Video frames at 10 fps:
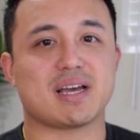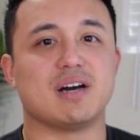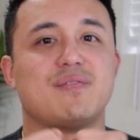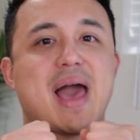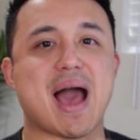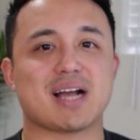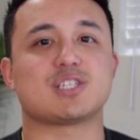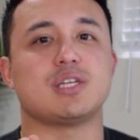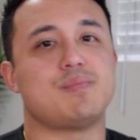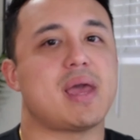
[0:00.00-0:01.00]
of
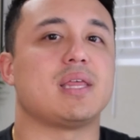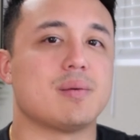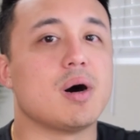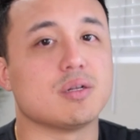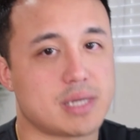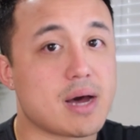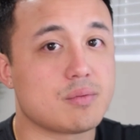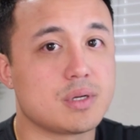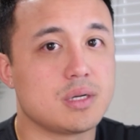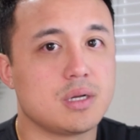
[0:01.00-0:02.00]
actually paying them all down.
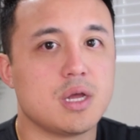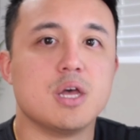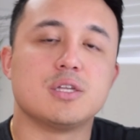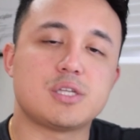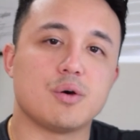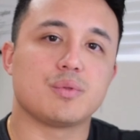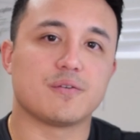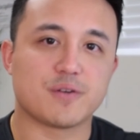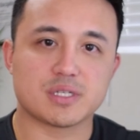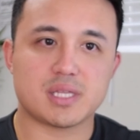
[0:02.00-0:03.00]
So the
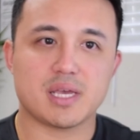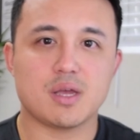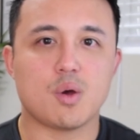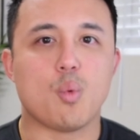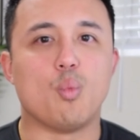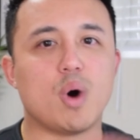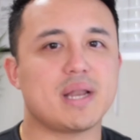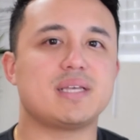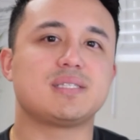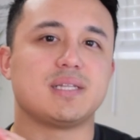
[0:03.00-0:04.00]
first thing,
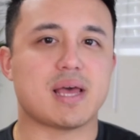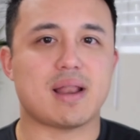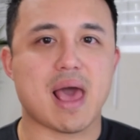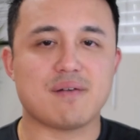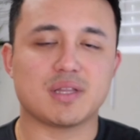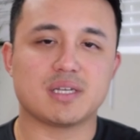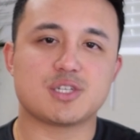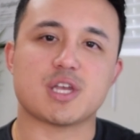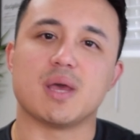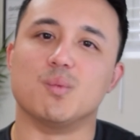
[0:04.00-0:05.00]
what is the debt
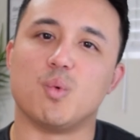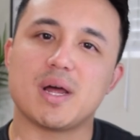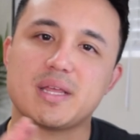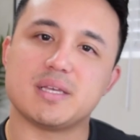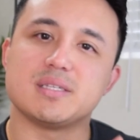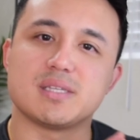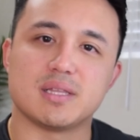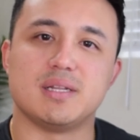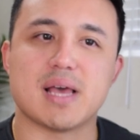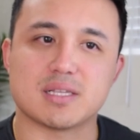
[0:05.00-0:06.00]
avalanche and what is
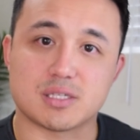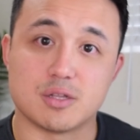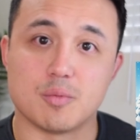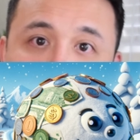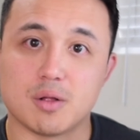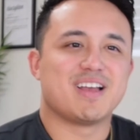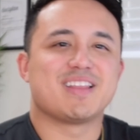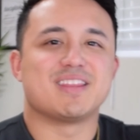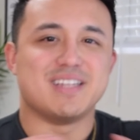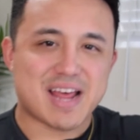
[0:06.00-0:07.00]
the debt snowball?
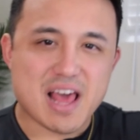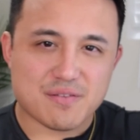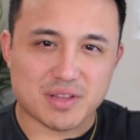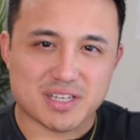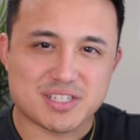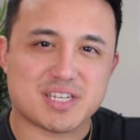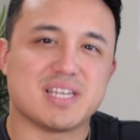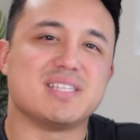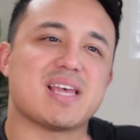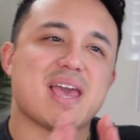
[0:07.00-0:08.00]
The debt avalanche is a